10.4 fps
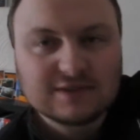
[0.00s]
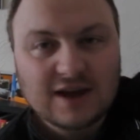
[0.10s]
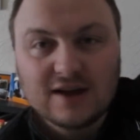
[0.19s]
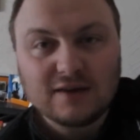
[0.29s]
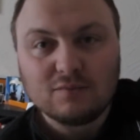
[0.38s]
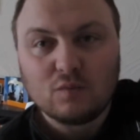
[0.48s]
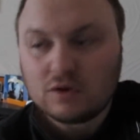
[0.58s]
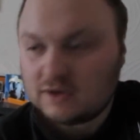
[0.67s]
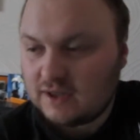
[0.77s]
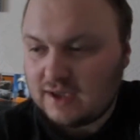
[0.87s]
time,
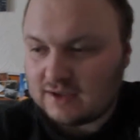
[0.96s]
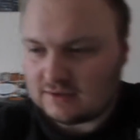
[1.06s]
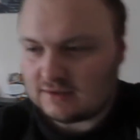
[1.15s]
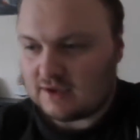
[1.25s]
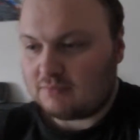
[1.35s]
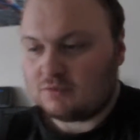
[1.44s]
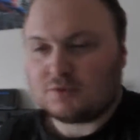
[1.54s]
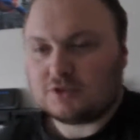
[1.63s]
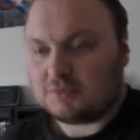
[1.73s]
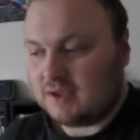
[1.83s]
what date I'm
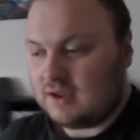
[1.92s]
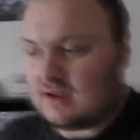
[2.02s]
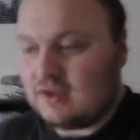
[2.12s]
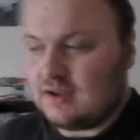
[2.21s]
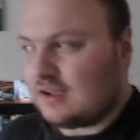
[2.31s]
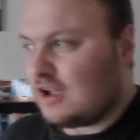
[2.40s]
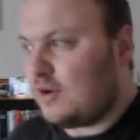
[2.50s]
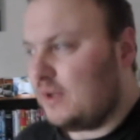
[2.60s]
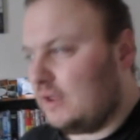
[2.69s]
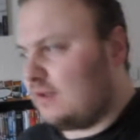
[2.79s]
supposed to be
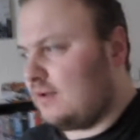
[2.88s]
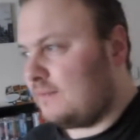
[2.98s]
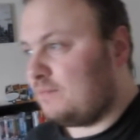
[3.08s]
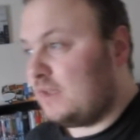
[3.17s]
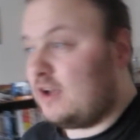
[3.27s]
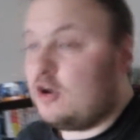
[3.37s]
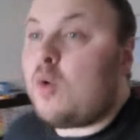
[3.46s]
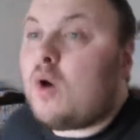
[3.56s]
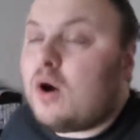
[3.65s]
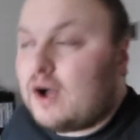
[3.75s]
going. I know
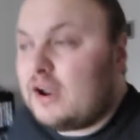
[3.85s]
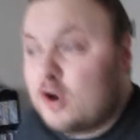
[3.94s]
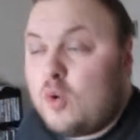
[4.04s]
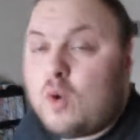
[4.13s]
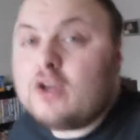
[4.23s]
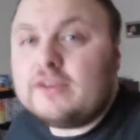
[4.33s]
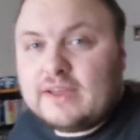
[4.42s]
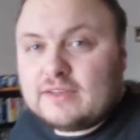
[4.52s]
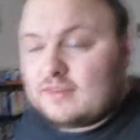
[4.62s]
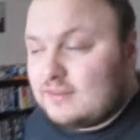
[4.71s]
what
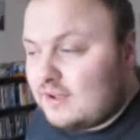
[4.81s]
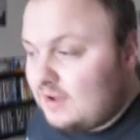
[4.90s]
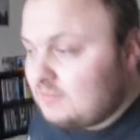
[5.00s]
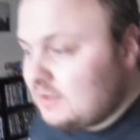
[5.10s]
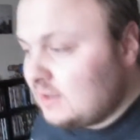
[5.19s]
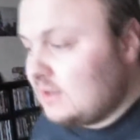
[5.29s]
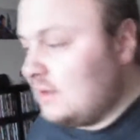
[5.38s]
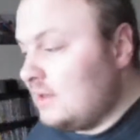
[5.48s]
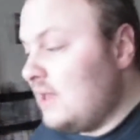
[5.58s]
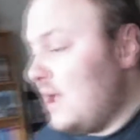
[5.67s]
date and time.
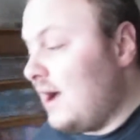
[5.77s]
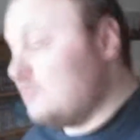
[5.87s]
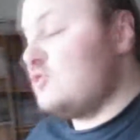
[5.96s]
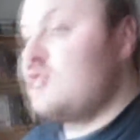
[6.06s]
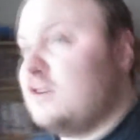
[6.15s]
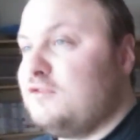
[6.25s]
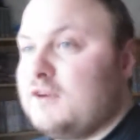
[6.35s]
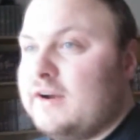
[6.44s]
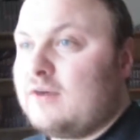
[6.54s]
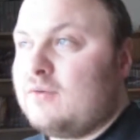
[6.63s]
I'm just trying to
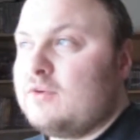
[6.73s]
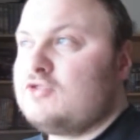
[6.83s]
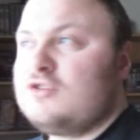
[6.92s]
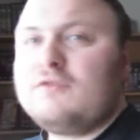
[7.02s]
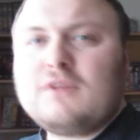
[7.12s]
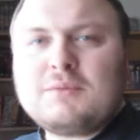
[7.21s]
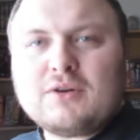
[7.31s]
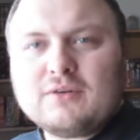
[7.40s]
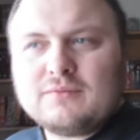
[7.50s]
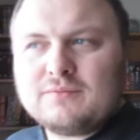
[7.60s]
figure out which shift I'm
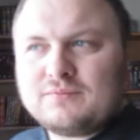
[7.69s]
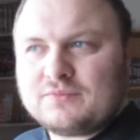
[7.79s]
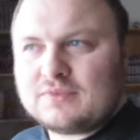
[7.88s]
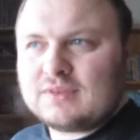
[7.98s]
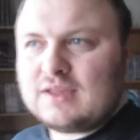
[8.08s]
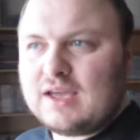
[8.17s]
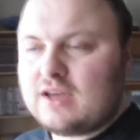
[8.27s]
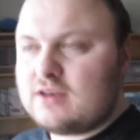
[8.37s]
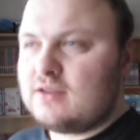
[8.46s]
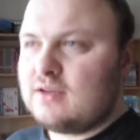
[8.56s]
on.
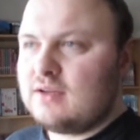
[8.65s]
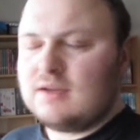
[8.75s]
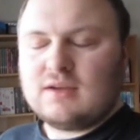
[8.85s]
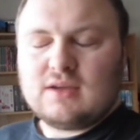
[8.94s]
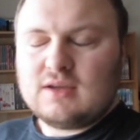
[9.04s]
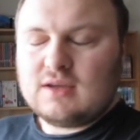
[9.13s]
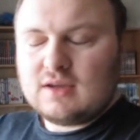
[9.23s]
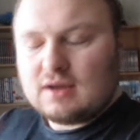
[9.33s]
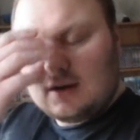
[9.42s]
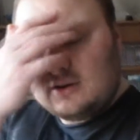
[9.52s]
And
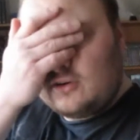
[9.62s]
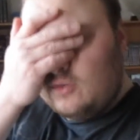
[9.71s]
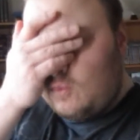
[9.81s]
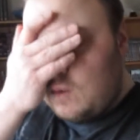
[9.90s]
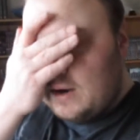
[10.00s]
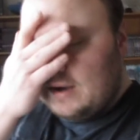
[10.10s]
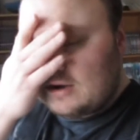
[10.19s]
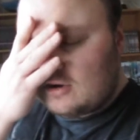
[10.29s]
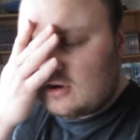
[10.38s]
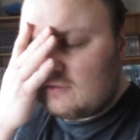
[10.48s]
I don't know why
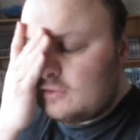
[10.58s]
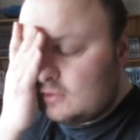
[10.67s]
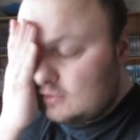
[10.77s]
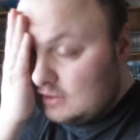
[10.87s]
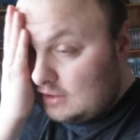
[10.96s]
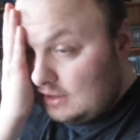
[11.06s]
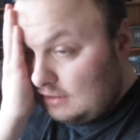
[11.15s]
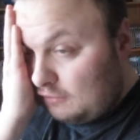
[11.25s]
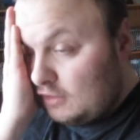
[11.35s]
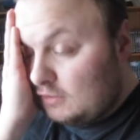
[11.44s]
I got confused in
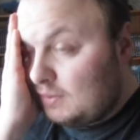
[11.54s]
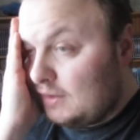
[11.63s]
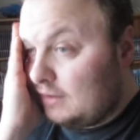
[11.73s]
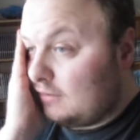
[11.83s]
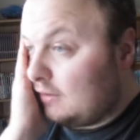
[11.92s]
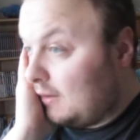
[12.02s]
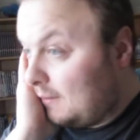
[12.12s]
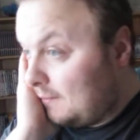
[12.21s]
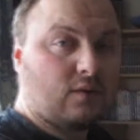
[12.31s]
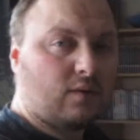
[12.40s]
the first place.
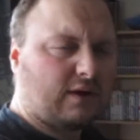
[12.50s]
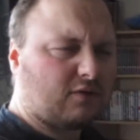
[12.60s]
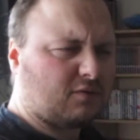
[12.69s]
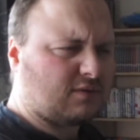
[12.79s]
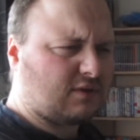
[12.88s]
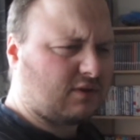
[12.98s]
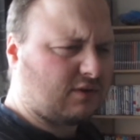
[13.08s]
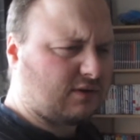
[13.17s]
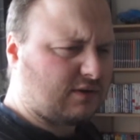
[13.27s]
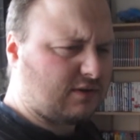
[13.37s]
What else was I
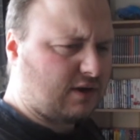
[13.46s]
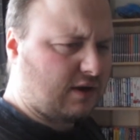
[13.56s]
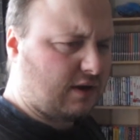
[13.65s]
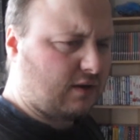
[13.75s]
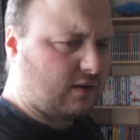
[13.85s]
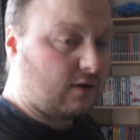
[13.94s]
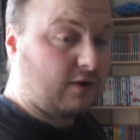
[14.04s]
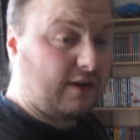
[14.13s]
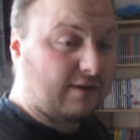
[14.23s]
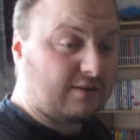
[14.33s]
going to say?
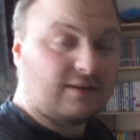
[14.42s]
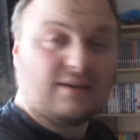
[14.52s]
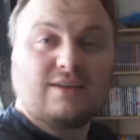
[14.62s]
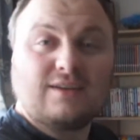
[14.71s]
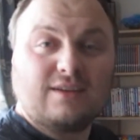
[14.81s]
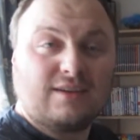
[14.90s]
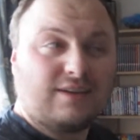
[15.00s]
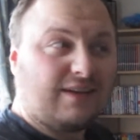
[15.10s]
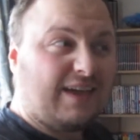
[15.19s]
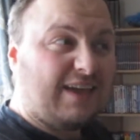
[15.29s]
Oh yeah,
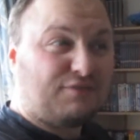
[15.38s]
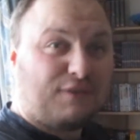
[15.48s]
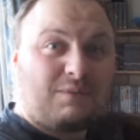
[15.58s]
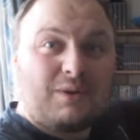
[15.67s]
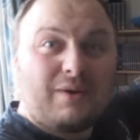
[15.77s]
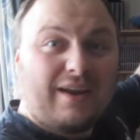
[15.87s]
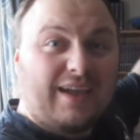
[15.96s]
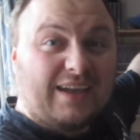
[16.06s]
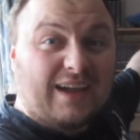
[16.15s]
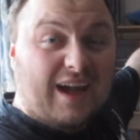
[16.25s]
it's
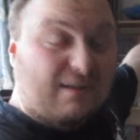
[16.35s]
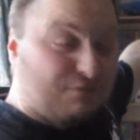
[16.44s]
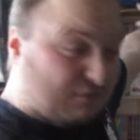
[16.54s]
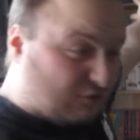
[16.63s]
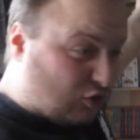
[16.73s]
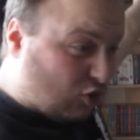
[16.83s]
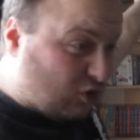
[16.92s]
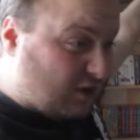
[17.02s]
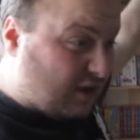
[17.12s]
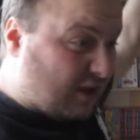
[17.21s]
February. I've
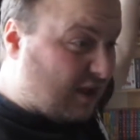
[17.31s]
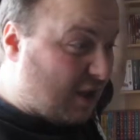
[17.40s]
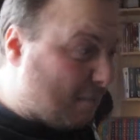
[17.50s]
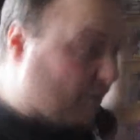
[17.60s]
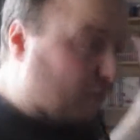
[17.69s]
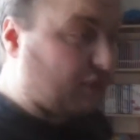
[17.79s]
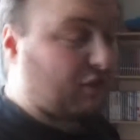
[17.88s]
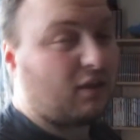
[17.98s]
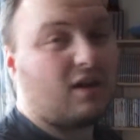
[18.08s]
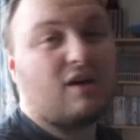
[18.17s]
done a
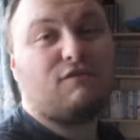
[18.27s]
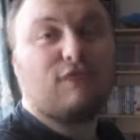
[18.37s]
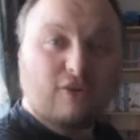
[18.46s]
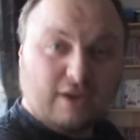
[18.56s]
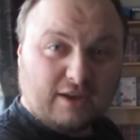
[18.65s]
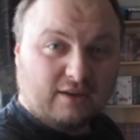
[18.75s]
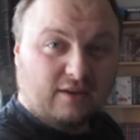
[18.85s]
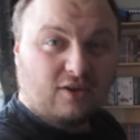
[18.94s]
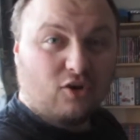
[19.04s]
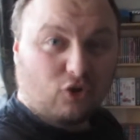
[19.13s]
month of vlogging
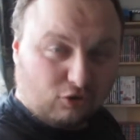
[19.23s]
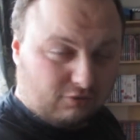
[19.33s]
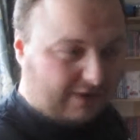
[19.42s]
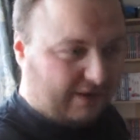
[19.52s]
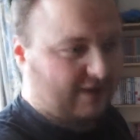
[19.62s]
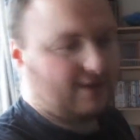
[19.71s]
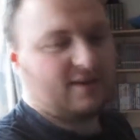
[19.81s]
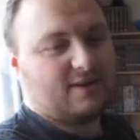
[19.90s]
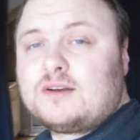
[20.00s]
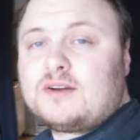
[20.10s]
already.
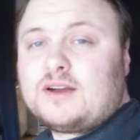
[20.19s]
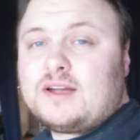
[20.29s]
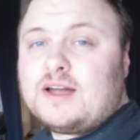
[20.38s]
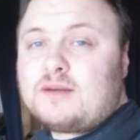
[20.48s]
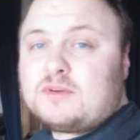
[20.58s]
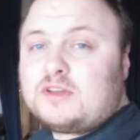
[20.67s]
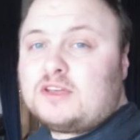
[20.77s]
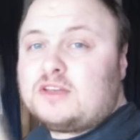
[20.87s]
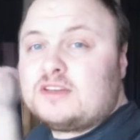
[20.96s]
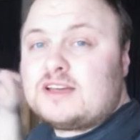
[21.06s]
Right, I'm
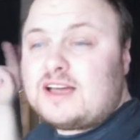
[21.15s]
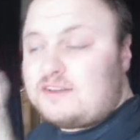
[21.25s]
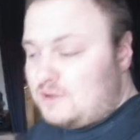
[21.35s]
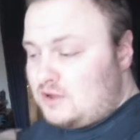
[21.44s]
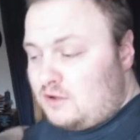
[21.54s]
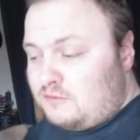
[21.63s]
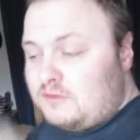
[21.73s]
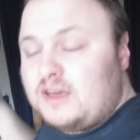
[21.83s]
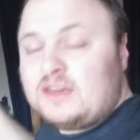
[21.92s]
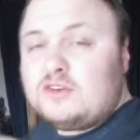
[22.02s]
gonna have my
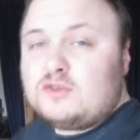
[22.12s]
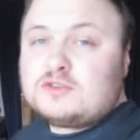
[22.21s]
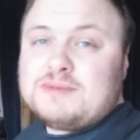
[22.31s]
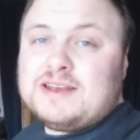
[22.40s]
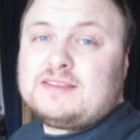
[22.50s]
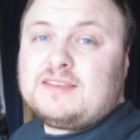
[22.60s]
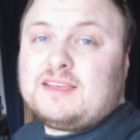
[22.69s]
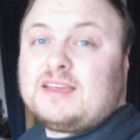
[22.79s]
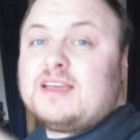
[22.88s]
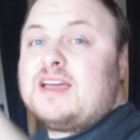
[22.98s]
coffee, do some
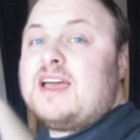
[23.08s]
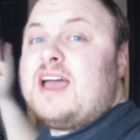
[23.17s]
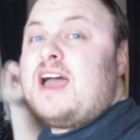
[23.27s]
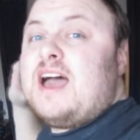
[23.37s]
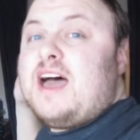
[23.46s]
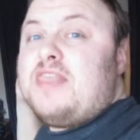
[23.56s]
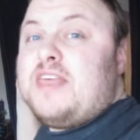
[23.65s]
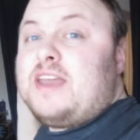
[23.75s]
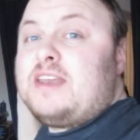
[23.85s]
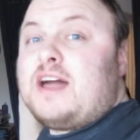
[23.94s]
editing, and
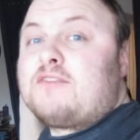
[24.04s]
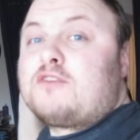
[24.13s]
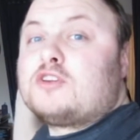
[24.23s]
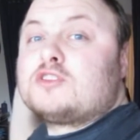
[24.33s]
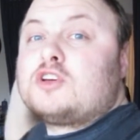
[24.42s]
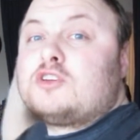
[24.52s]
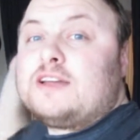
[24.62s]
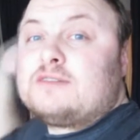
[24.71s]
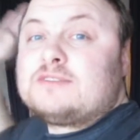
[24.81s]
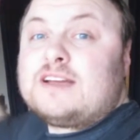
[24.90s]
then I've got to go
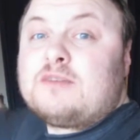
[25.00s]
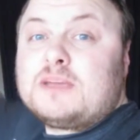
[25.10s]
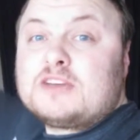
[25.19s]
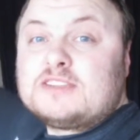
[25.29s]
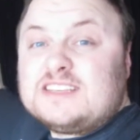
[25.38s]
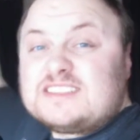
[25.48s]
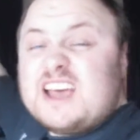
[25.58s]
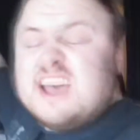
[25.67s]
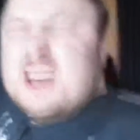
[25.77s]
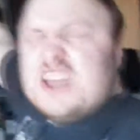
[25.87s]
downtown because it's
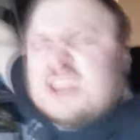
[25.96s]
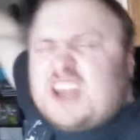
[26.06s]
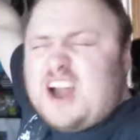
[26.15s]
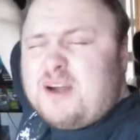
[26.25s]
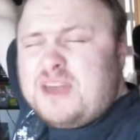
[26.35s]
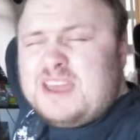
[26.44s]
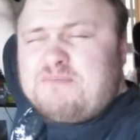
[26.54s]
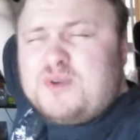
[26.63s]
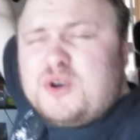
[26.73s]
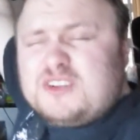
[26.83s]

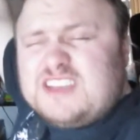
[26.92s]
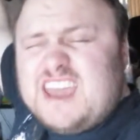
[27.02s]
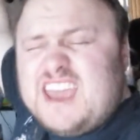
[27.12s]
comic book